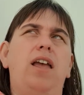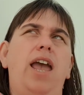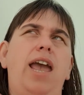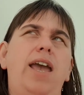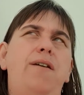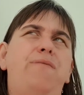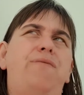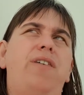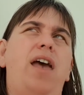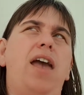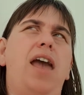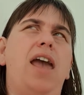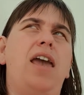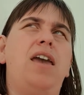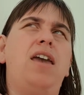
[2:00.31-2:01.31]
if
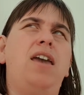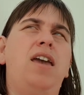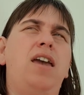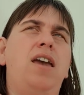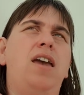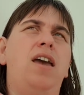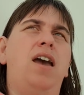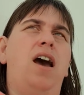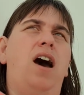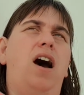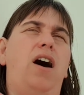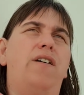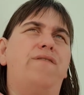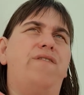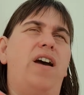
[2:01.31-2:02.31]
they
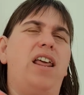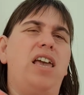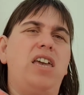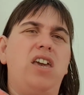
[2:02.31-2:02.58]
are very